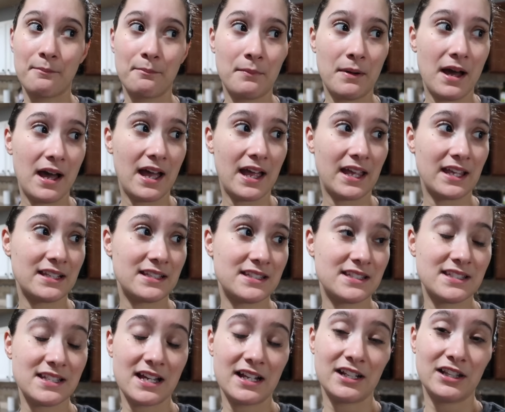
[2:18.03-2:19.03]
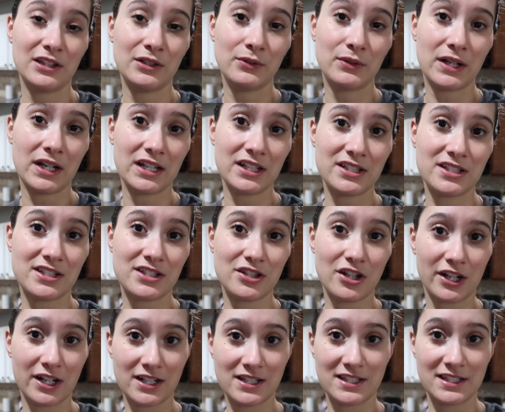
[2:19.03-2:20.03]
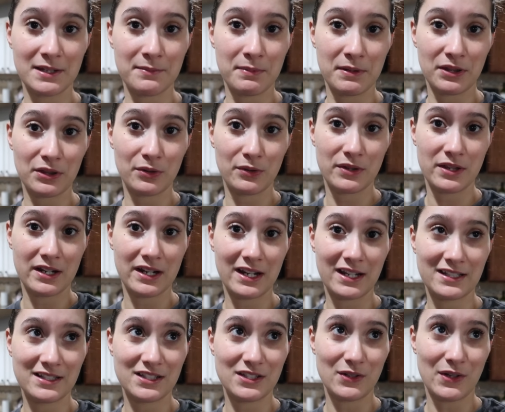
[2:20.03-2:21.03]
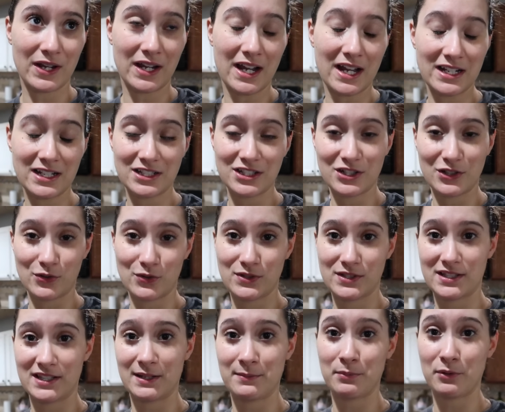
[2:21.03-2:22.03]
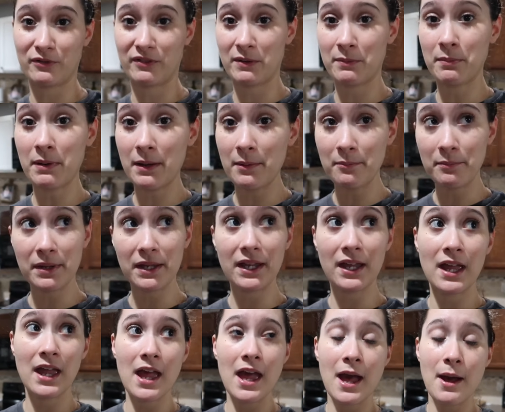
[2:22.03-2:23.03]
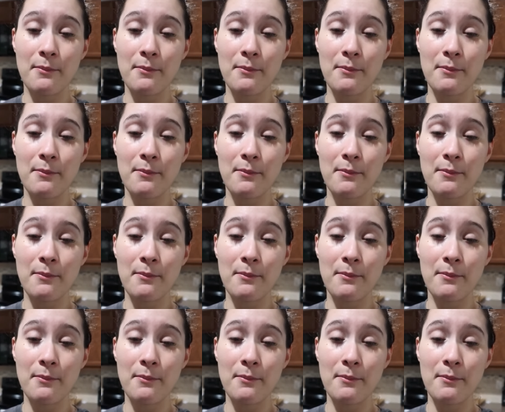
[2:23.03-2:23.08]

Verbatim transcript: my son Lucas started sleeping through the night, so I kind of chose sleep over pumping,